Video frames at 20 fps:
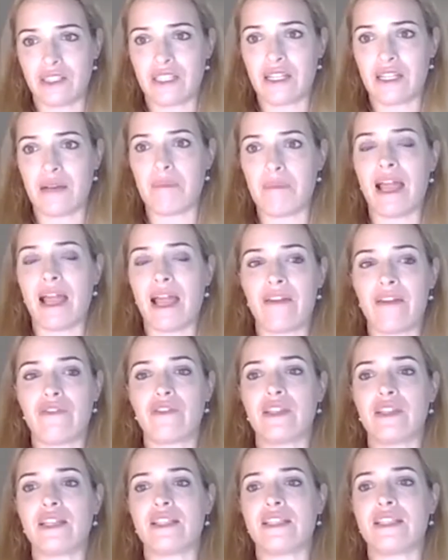apply for
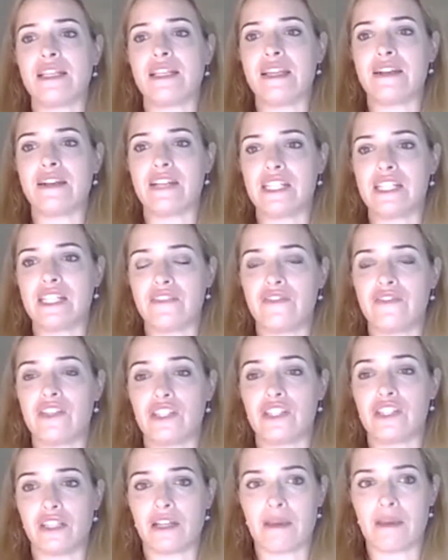this in their
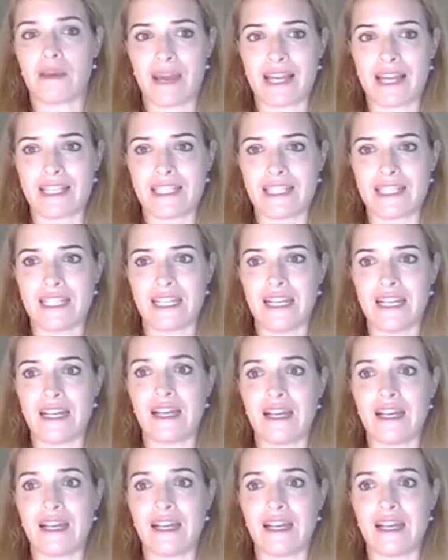individual capacity